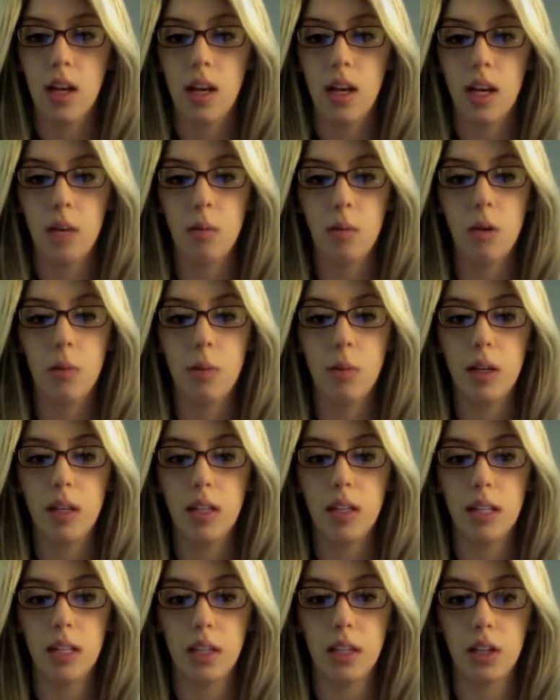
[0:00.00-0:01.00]

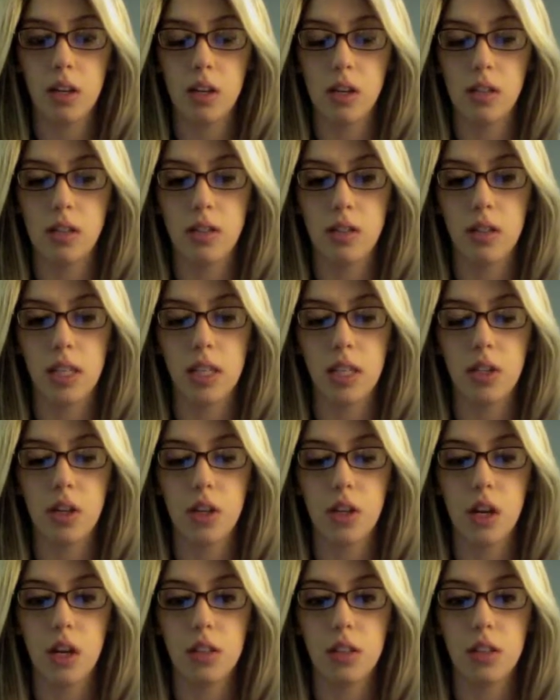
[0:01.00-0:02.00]
Immobility can also lead to
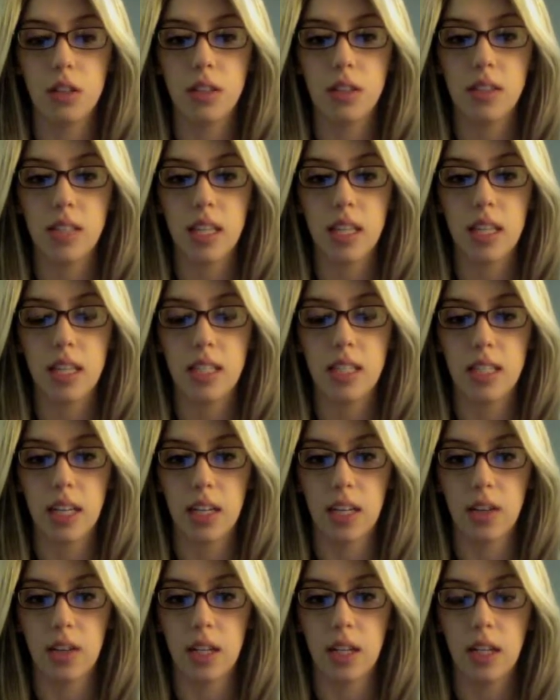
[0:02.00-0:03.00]
altered skin
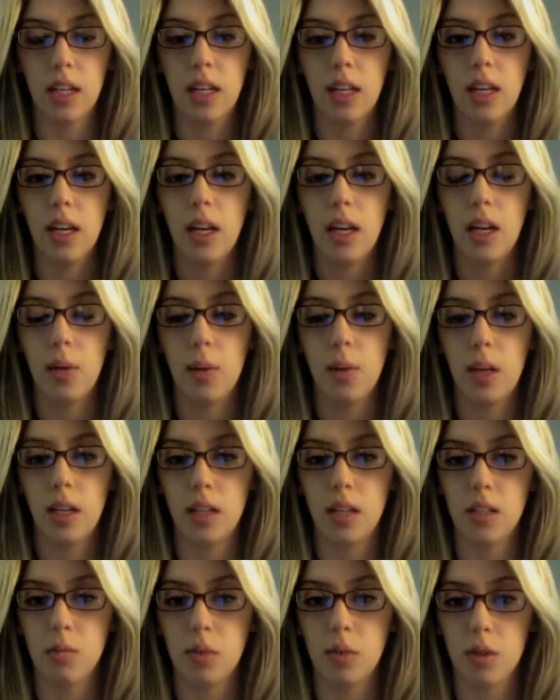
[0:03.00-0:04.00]
integrity and a
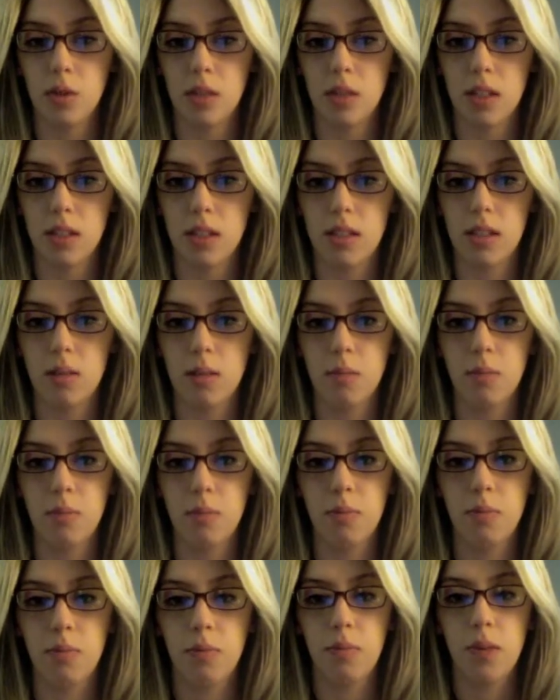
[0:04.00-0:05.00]
weakened immune system.
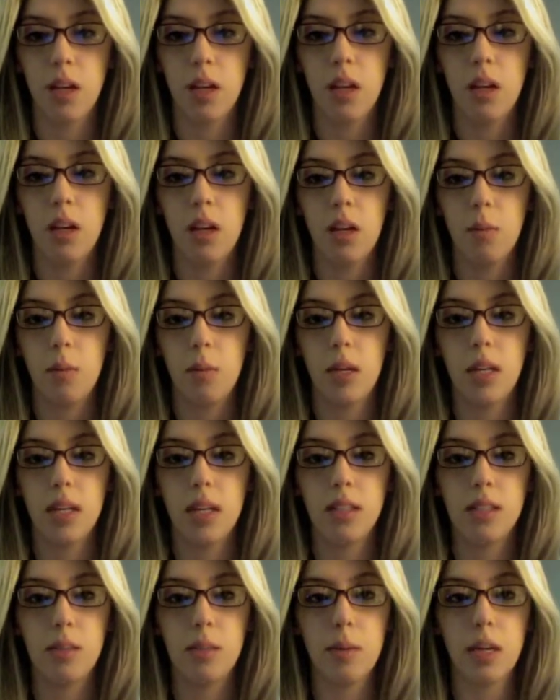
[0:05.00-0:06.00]

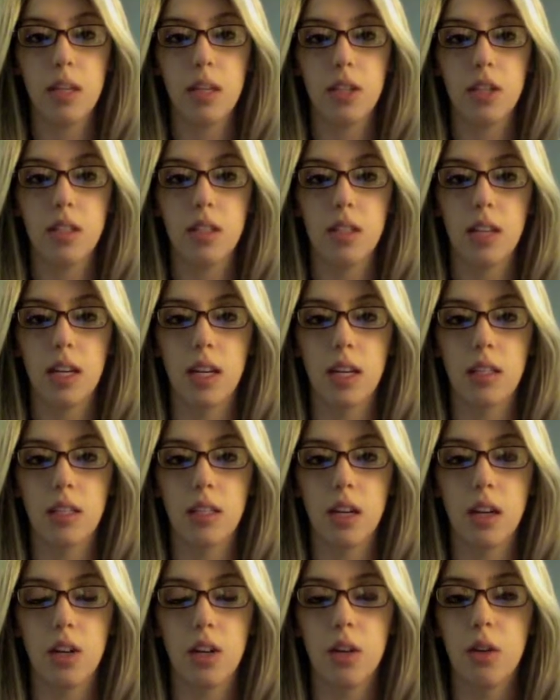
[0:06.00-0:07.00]
Because the patient's legs
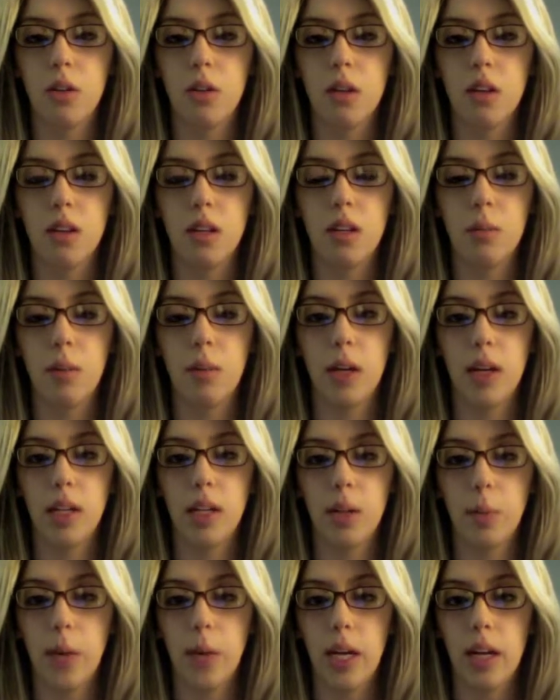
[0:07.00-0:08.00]
are no longer bearing
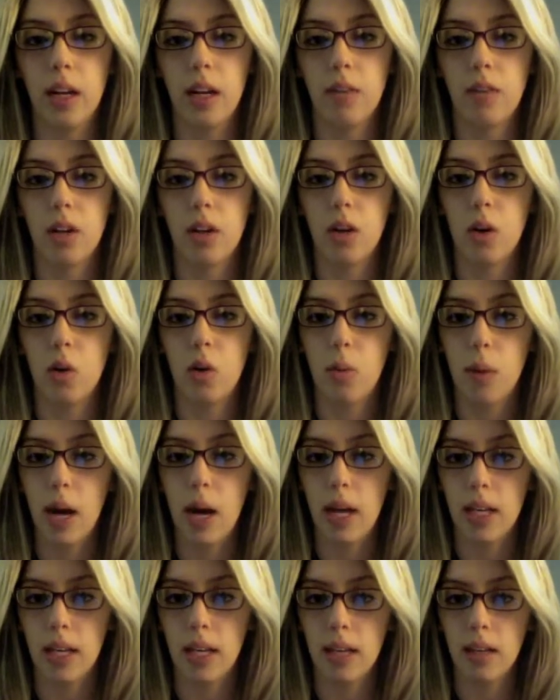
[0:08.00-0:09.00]
the weight of her whole
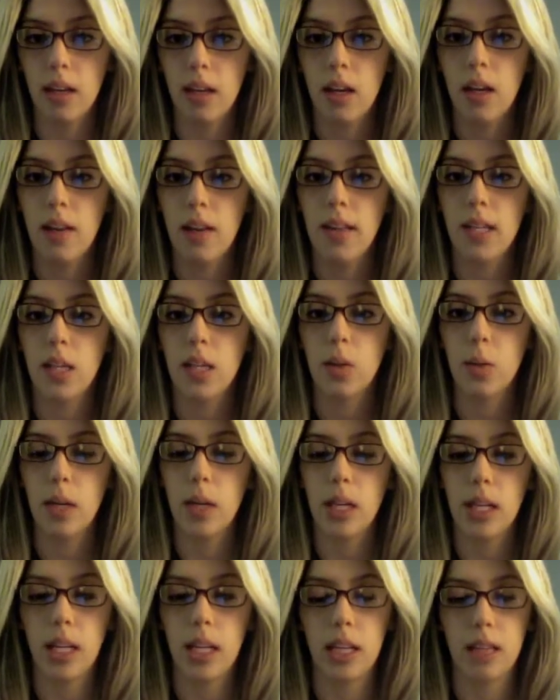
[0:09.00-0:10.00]
body, they are
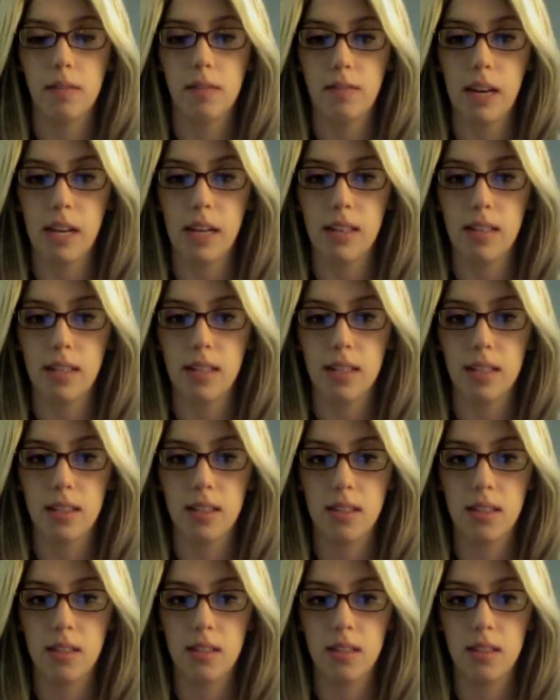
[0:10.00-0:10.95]
weakening the fastest.